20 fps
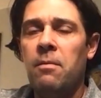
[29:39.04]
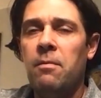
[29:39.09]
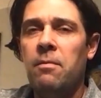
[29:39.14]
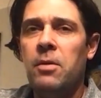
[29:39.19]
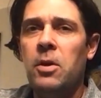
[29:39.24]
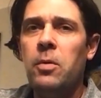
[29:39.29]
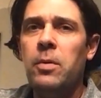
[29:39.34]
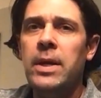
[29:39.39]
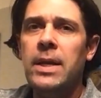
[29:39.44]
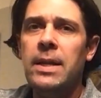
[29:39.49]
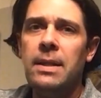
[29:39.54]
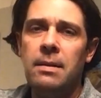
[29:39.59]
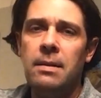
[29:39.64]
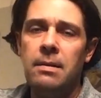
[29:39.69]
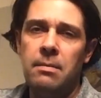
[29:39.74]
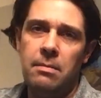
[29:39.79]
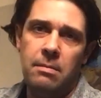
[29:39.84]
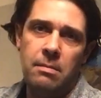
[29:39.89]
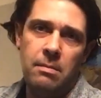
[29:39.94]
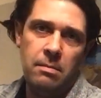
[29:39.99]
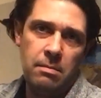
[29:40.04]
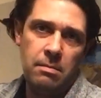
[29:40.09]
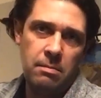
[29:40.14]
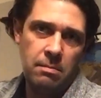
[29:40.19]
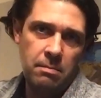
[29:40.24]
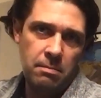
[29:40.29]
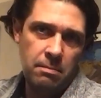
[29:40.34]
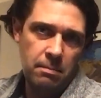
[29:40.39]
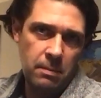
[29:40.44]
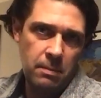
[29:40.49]
viewing,
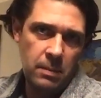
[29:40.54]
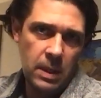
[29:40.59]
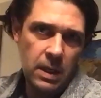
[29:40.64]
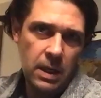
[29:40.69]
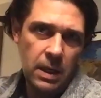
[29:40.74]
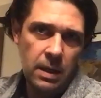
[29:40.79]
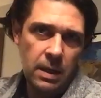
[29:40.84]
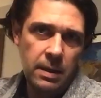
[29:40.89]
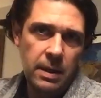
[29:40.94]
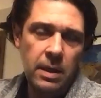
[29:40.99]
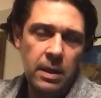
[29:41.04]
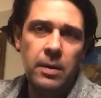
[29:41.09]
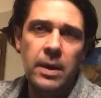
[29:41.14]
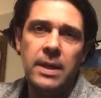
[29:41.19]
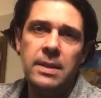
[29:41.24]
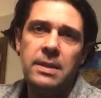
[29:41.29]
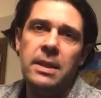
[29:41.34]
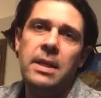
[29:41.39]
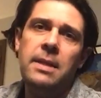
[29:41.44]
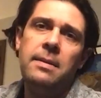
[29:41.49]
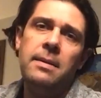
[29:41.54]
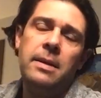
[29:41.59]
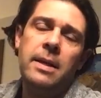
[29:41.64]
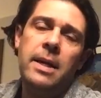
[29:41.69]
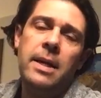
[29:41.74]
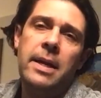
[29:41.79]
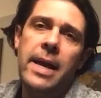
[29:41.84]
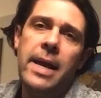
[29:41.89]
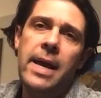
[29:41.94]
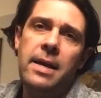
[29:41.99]
as Ethan
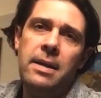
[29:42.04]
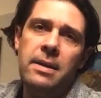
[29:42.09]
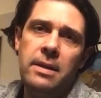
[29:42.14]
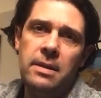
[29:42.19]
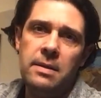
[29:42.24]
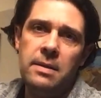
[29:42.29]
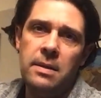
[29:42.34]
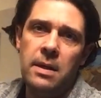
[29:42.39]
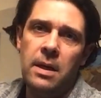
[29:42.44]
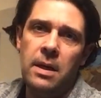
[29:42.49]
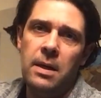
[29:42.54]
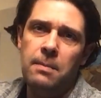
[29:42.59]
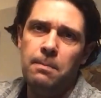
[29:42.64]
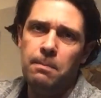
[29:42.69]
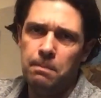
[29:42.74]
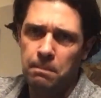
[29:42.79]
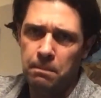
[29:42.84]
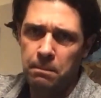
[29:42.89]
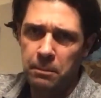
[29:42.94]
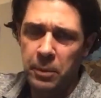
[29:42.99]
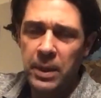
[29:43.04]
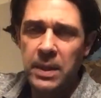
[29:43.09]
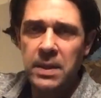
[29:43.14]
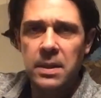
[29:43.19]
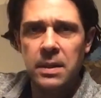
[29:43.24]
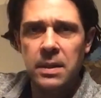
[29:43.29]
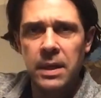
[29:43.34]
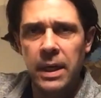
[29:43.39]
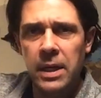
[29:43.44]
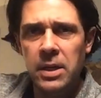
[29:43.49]
kind of had in his
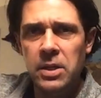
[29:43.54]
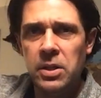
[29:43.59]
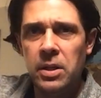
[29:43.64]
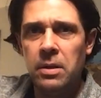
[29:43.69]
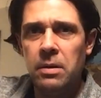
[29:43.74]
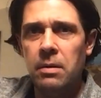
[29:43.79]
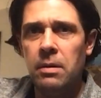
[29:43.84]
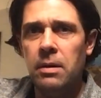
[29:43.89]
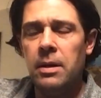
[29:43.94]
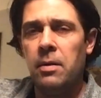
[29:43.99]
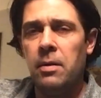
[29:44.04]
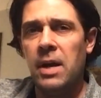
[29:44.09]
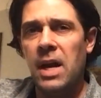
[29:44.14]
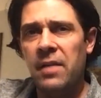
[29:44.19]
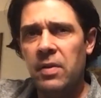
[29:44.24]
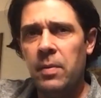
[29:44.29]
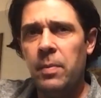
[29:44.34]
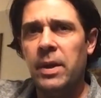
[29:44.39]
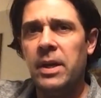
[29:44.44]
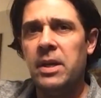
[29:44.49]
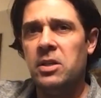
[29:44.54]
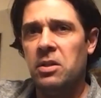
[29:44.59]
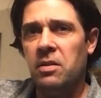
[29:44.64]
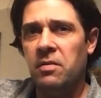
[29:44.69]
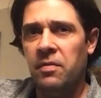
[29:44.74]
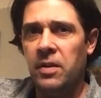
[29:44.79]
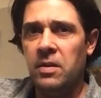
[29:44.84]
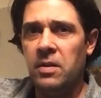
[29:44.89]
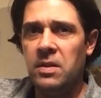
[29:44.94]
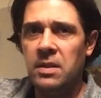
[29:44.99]
presentation, everybody should
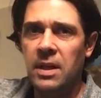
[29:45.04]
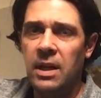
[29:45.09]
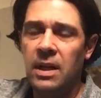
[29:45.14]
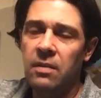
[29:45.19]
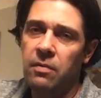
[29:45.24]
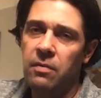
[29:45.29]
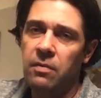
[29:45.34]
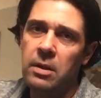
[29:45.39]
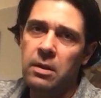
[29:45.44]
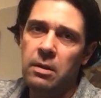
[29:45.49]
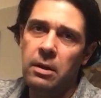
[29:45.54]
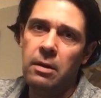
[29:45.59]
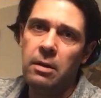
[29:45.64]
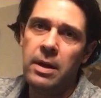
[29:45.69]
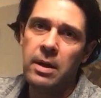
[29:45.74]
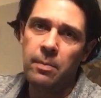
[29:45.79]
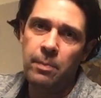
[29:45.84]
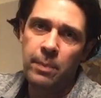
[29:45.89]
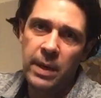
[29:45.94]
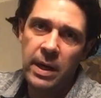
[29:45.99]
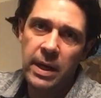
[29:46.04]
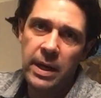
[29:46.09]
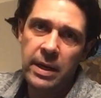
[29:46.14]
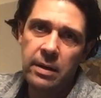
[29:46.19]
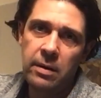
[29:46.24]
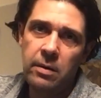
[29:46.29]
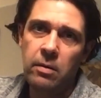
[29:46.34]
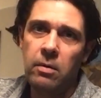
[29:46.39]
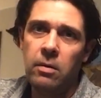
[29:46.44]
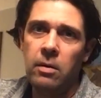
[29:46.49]
feel safe, whether you're on a bike
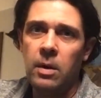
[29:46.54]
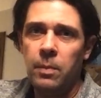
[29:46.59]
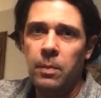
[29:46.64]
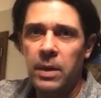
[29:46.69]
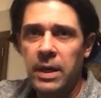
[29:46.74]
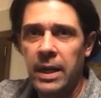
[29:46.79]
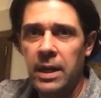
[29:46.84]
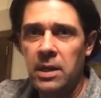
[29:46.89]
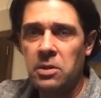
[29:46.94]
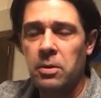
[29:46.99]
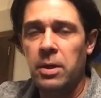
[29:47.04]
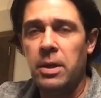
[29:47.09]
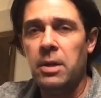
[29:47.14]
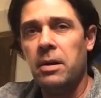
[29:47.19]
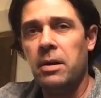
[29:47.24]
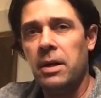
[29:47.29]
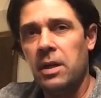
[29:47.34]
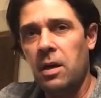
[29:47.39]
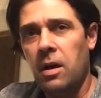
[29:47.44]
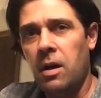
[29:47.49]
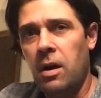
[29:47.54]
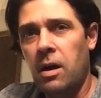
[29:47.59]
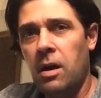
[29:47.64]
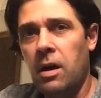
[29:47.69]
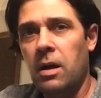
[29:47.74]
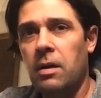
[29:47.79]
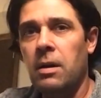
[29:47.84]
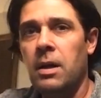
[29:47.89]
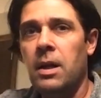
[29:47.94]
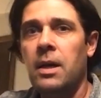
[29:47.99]
or a pedestrian or in a
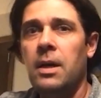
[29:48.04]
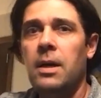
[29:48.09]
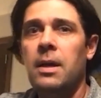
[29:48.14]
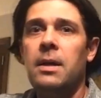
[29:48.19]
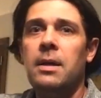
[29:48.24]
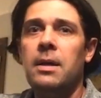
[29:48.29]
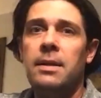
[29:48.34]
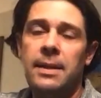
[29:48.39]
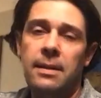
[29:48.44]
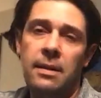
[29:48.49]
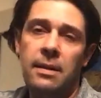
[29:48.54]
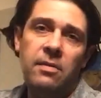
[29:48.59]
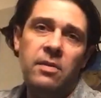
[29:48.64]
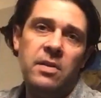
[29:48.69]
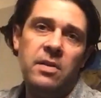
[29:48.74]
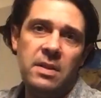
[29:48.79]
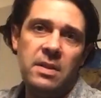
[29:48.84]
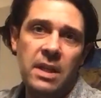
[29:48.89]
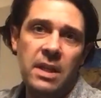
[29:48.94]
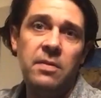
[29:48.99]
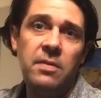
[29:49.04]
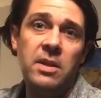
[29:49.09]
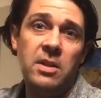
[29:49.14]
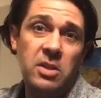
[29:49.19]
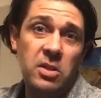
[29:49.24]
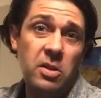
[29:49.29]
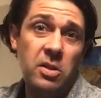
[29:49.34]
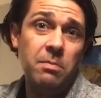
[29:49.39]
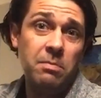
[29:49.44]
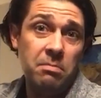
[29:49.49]
car. That level of safety
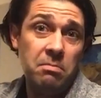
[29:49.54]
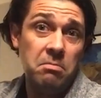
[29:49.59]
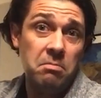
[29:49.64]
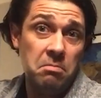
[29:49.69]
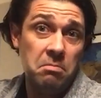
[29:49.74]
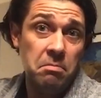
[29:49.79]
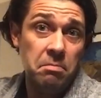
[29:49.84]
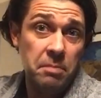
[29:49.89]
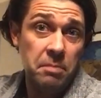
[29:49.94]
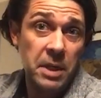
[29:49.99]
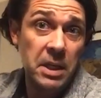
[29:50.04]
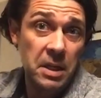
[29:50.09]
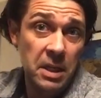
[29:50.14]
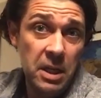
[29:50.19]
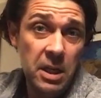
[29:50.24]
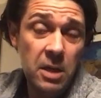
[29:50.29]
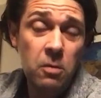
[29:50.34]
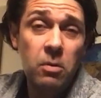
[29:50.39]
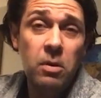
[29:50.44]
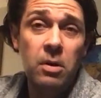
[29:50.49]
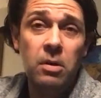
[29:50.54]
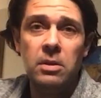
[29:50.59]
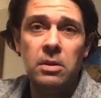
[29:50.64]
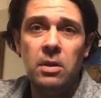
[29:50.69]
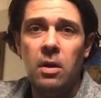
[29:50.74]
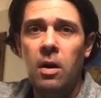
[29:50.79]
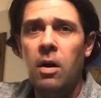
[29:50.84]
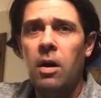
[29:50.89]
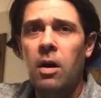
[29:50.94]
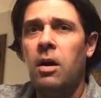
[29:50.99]
should be equal
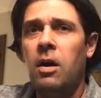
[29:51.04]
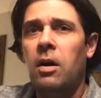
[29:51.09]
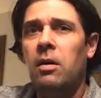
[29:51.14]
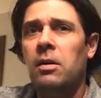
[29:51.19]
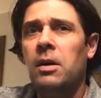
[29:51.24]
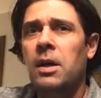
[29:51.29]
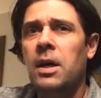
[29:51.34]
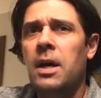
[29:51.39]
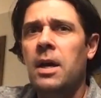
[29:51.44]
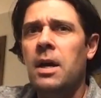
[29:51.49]
to all.